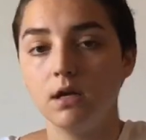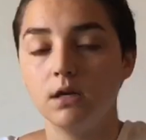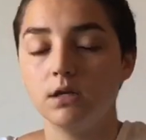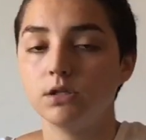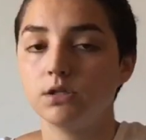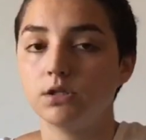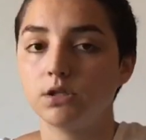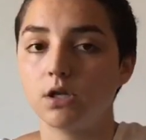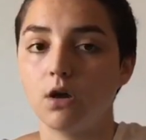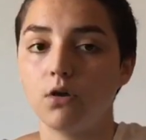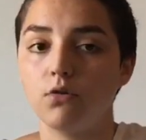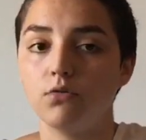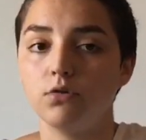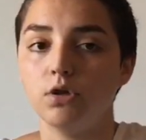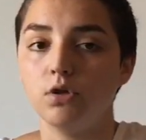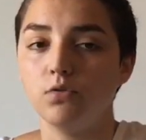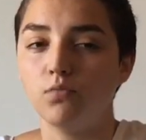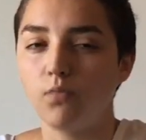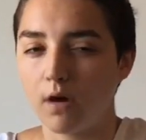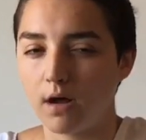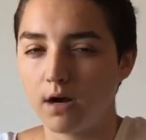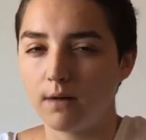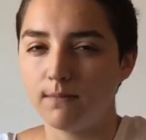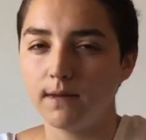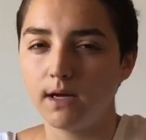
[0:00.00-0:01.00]
So you
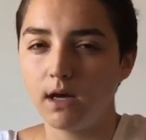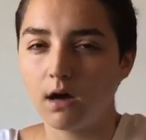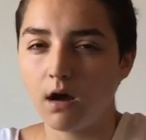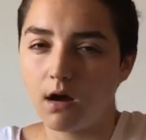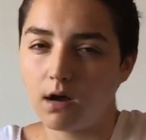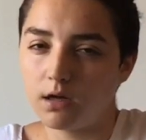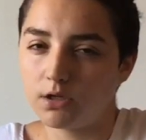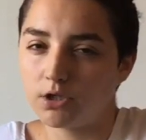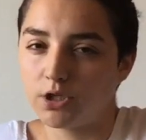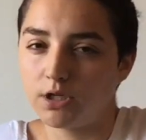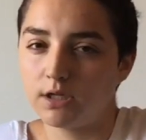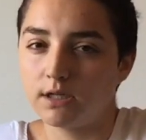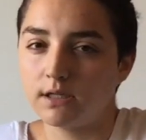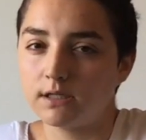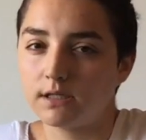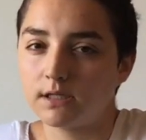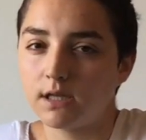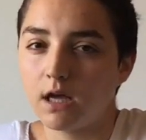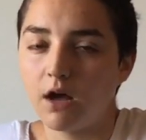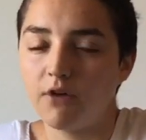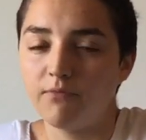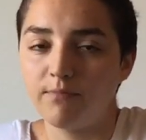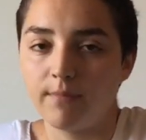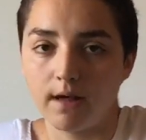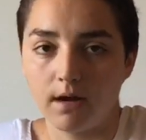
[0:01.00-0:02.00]
want to be cautious
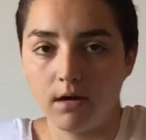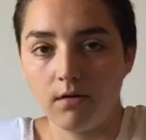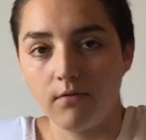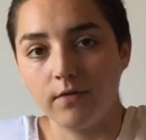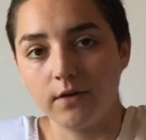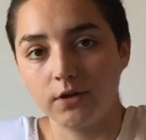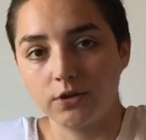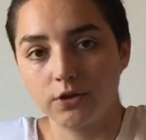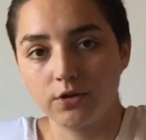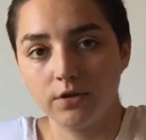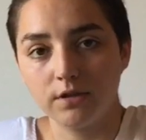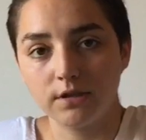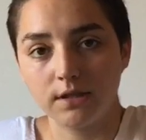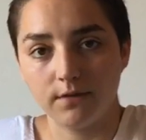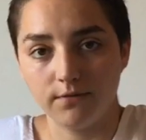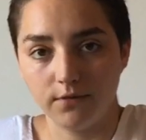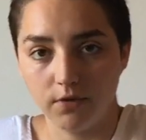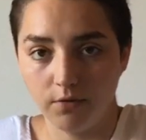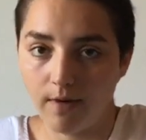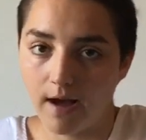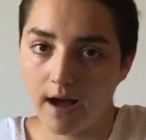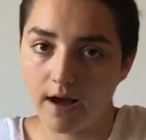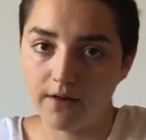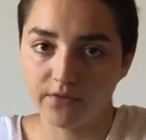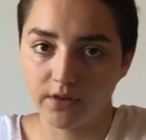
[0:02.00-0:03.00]
of beneficials if
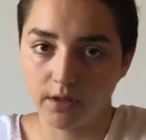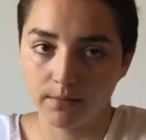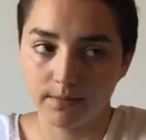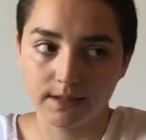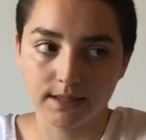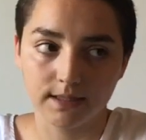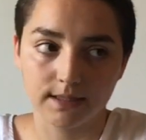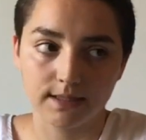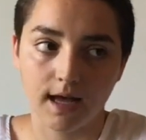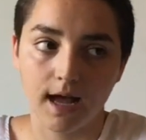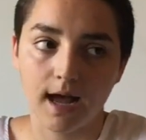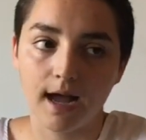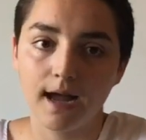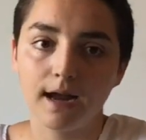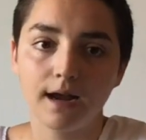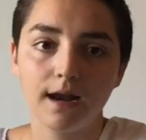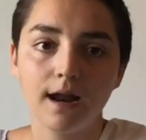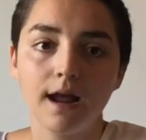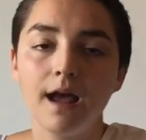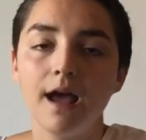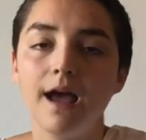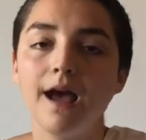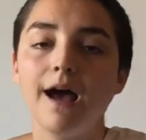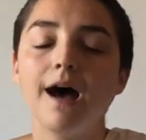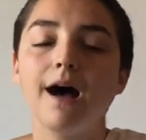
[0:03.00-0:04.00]
you have them inside.
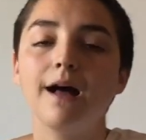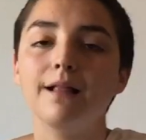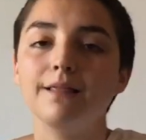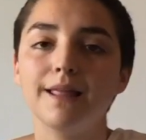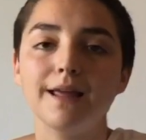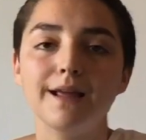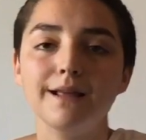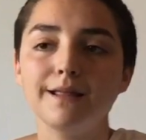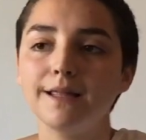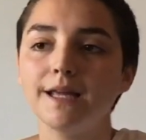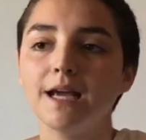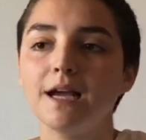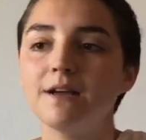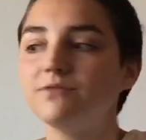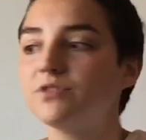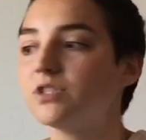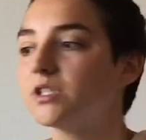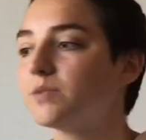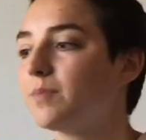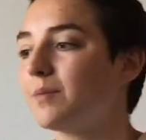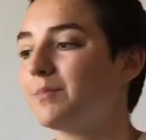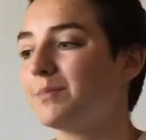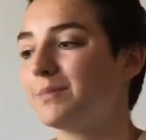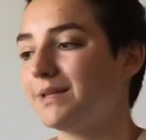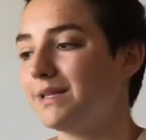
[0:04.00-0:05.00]
Lately I've
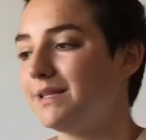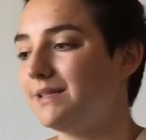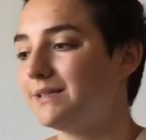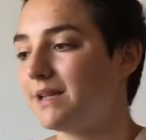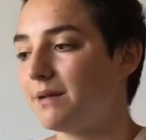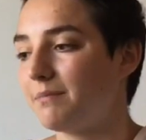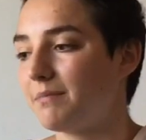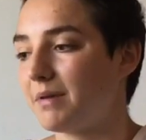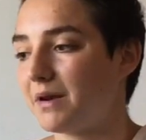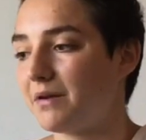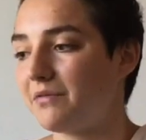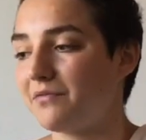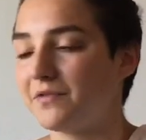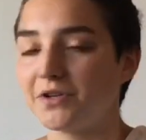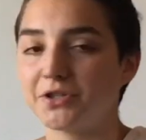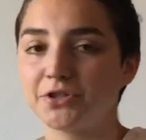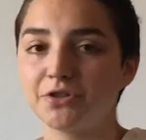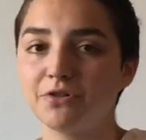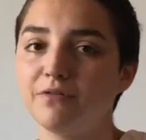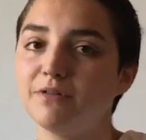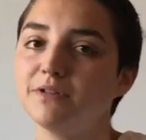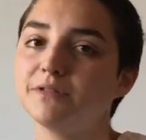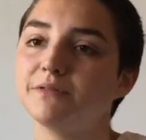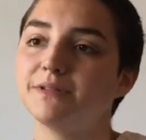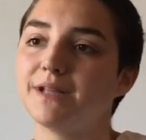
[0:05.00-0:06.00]
just been releasing
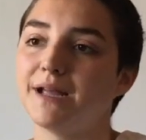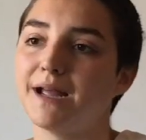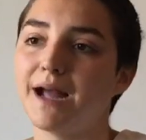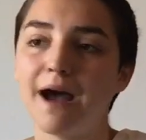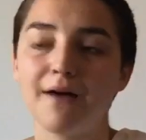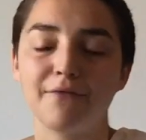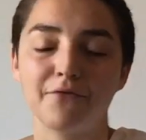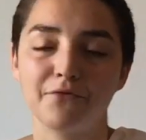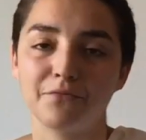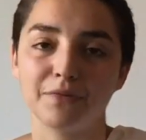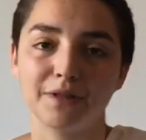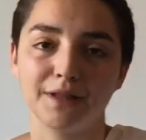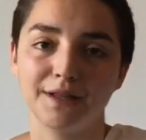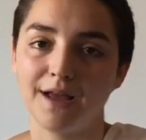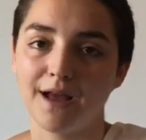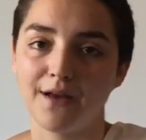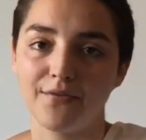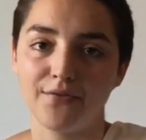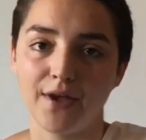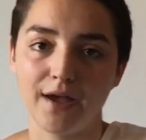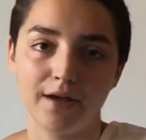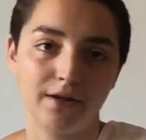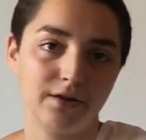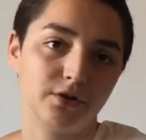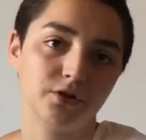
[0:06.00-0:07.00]
beneficials as I haven't really
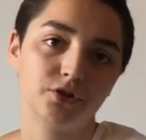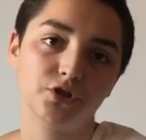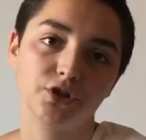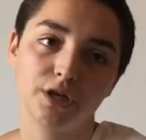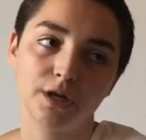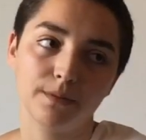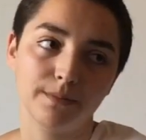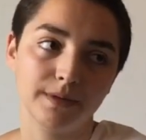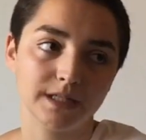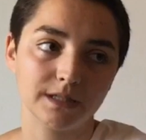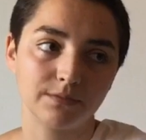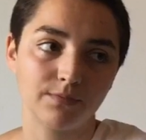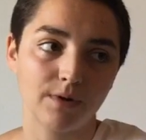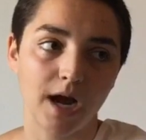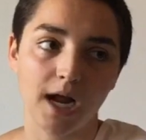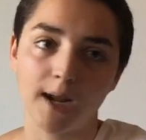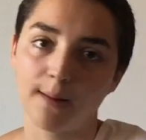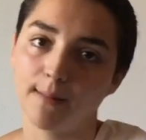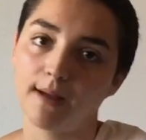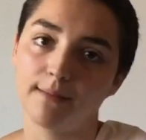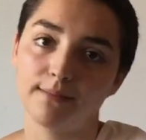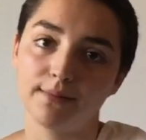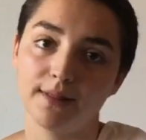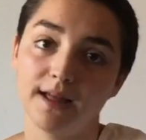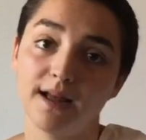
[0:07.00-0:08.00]
had the energy to be spraying
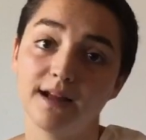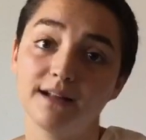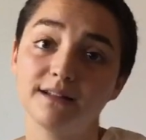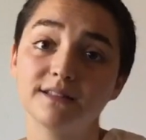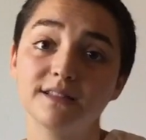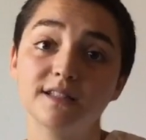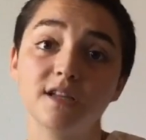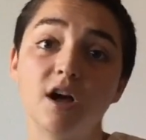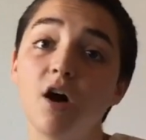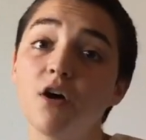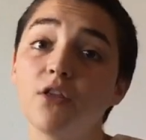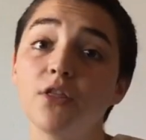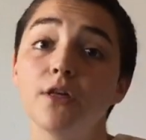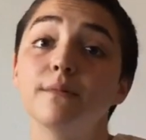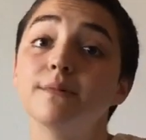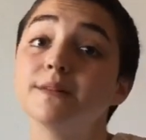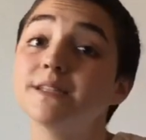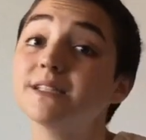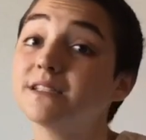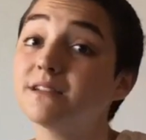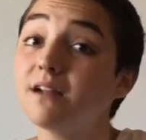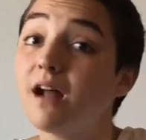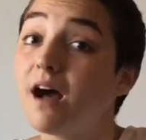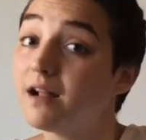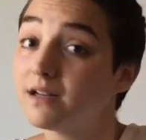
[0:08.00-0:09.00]
my plants, although
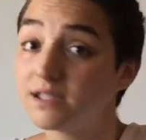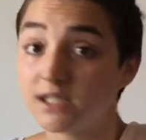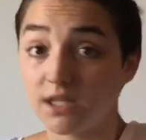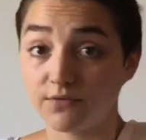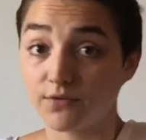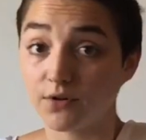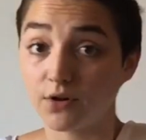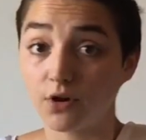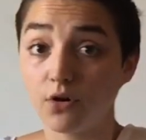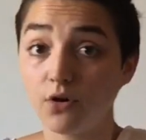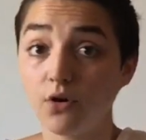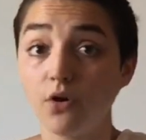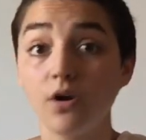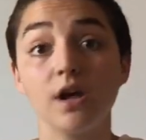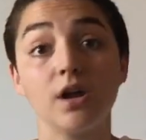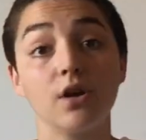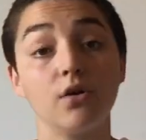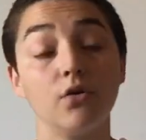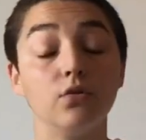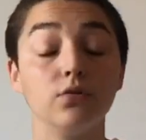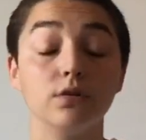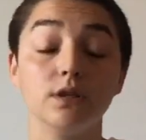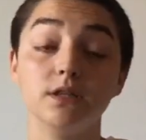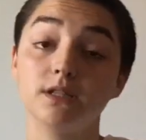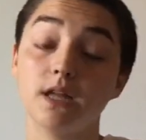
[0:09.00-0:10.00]
it's not difficult and
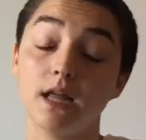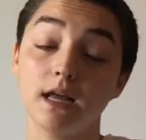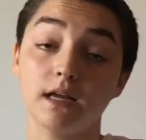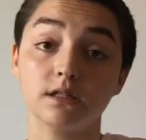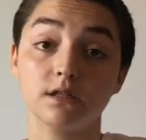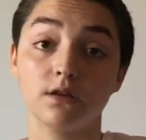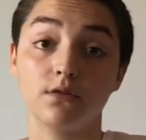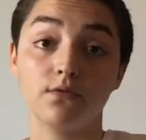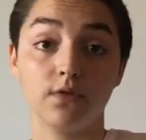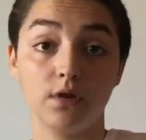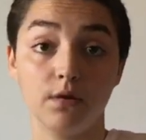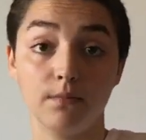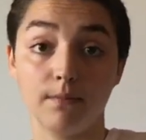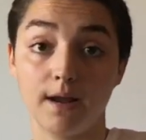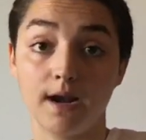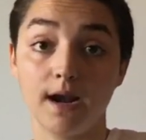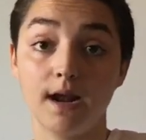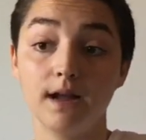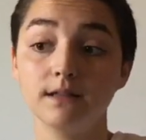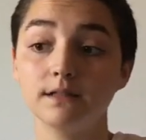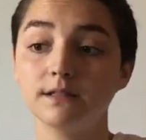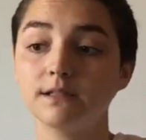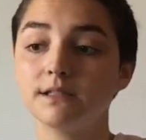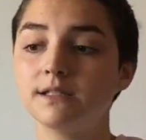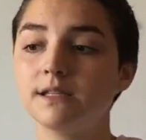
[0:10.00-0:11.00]
it only takes a few
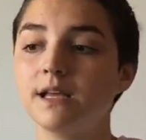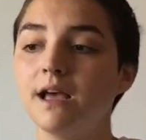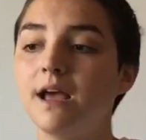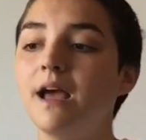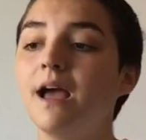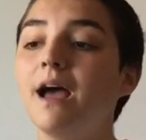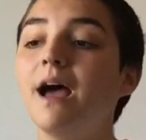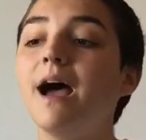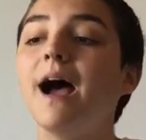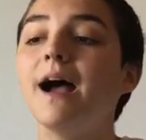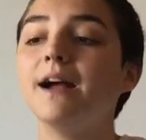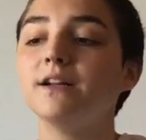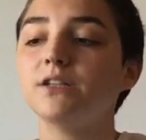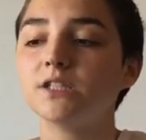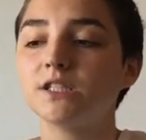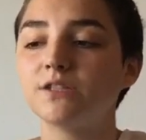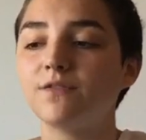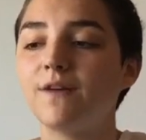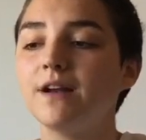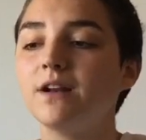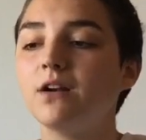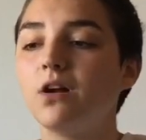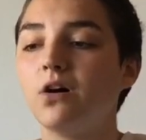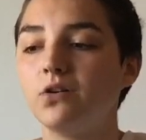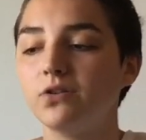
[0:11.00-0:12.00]
minutes. I just
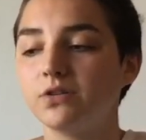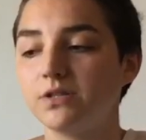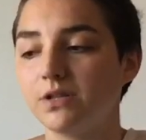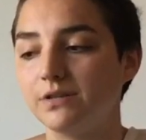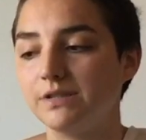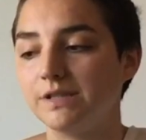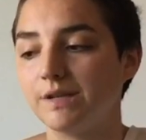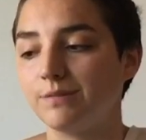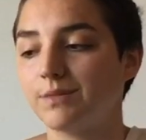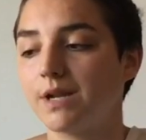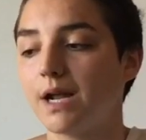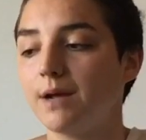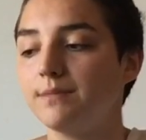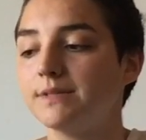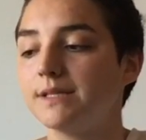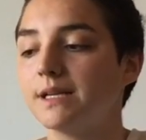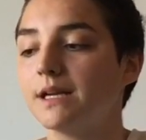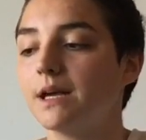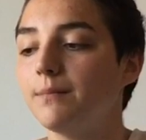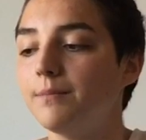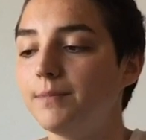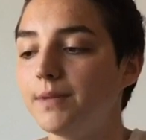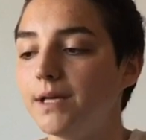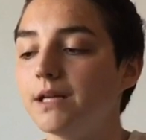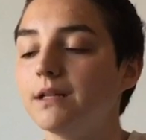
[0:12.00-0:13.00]
find also sometimes it
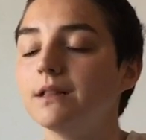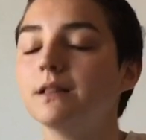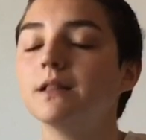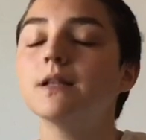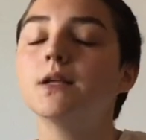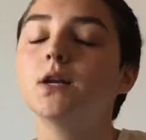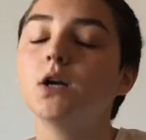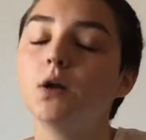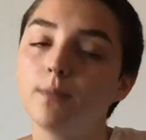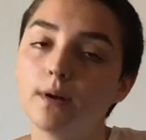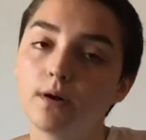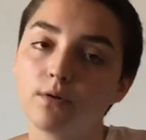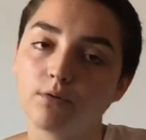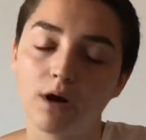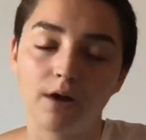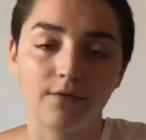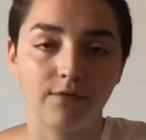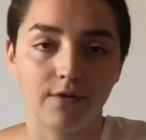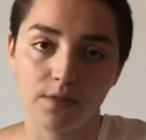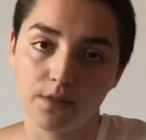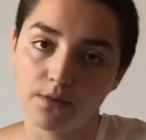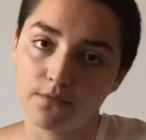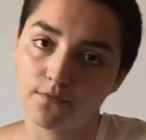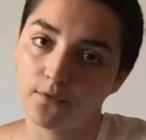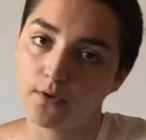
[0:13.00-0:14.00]
could be a little bit
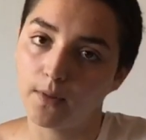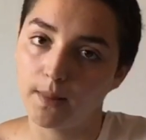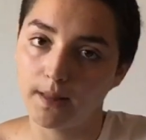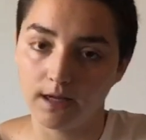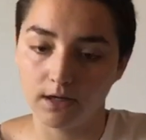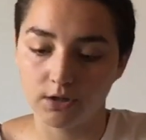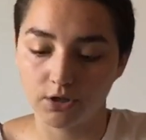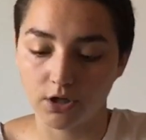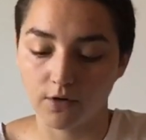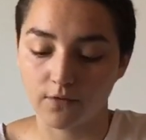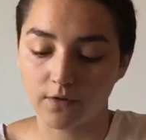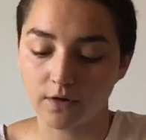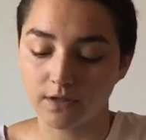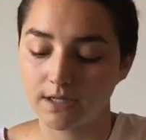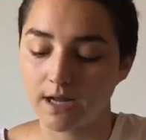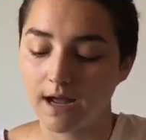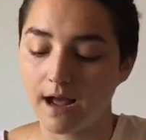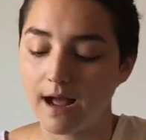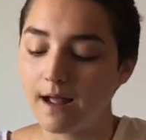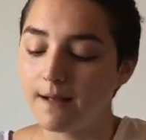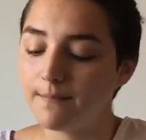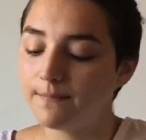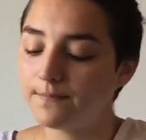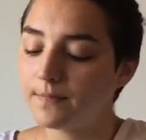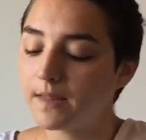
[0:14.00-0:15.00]
rough on the foliage over
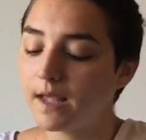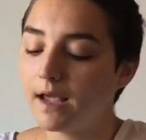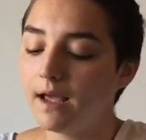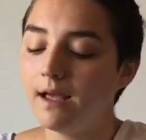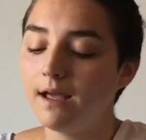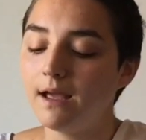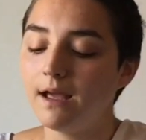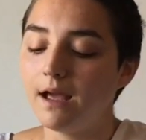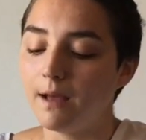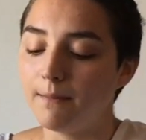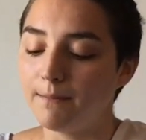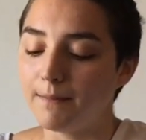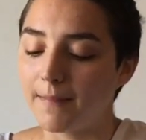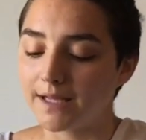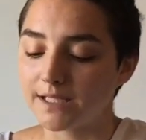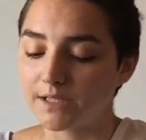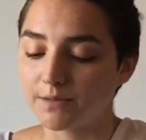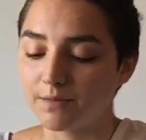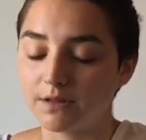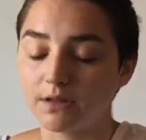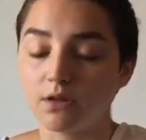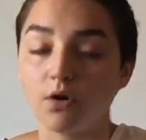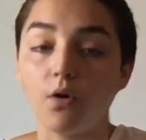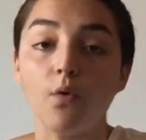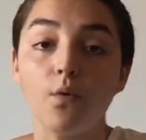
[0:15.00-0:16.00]
time and mess
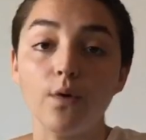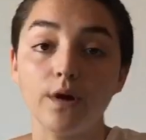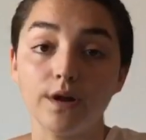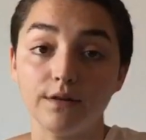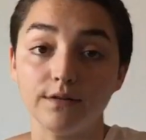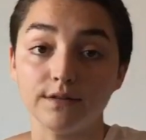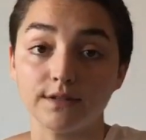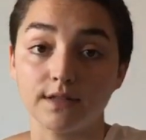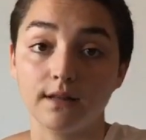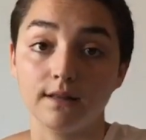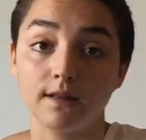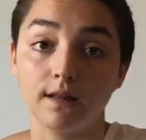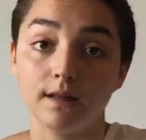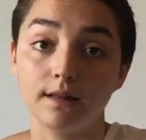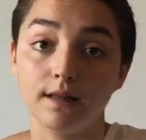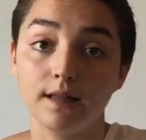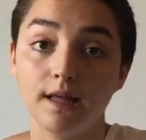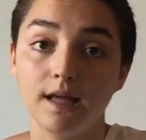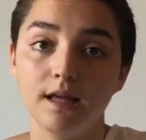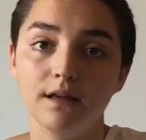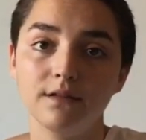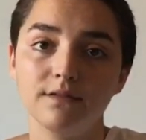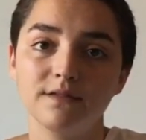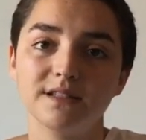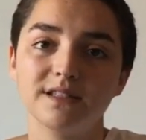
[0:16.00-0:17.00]
with the oils on the
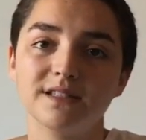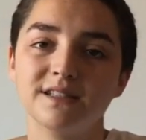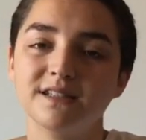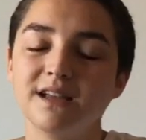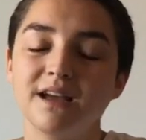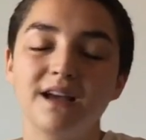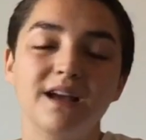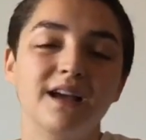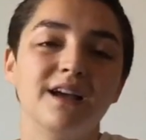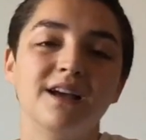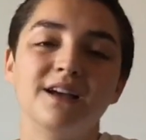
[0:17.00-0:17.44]
leaves.